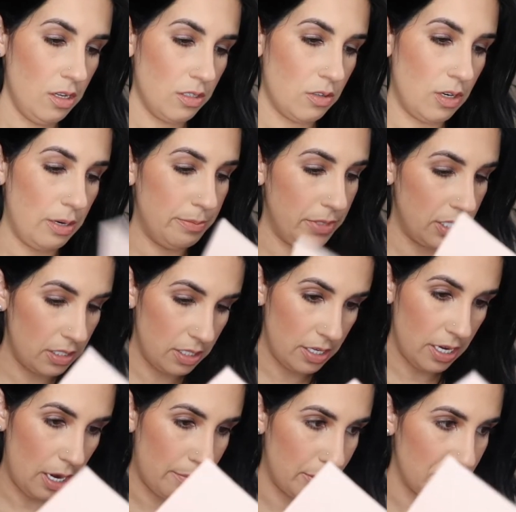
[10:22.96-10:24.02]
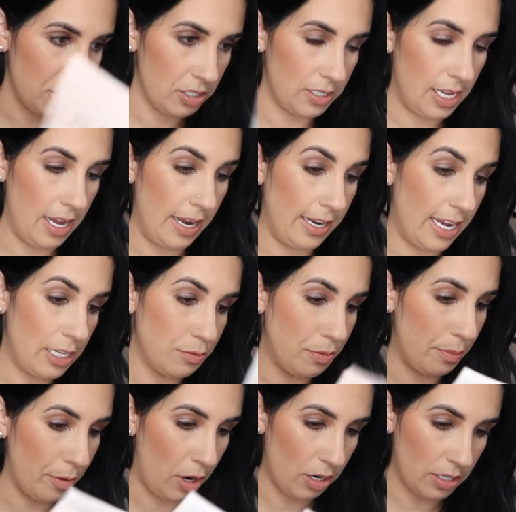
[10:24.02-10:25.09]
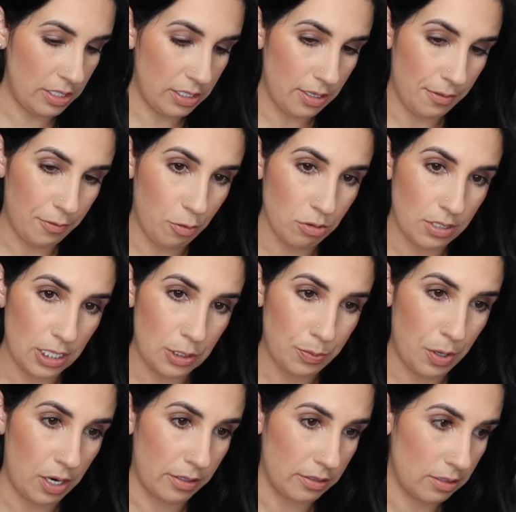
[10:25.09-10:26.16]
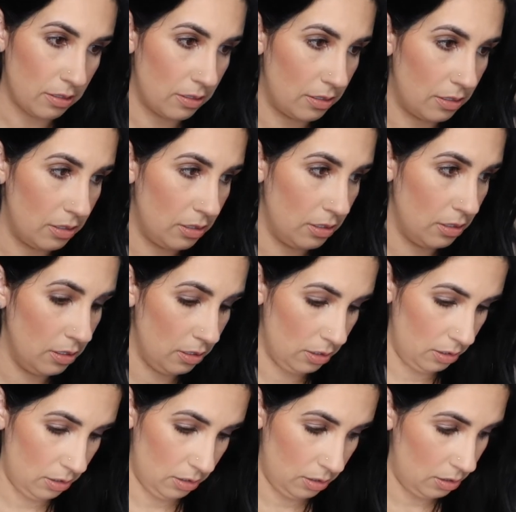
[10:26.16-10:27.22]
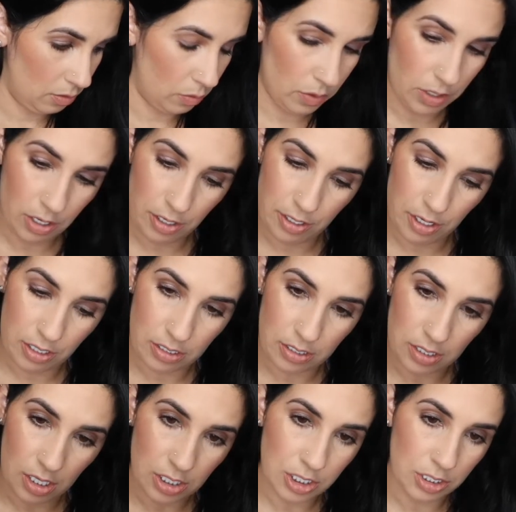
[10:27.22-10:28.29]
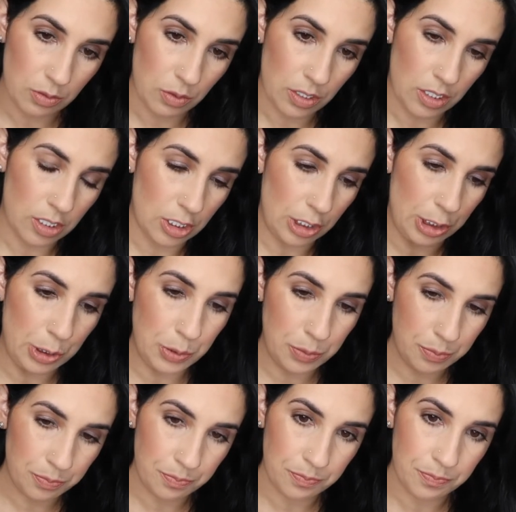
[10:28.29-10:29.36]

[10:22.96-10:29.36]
So let me see how much is that. And guys, remember, all of these are full-size products. Where are you, Anastasia? Where are you?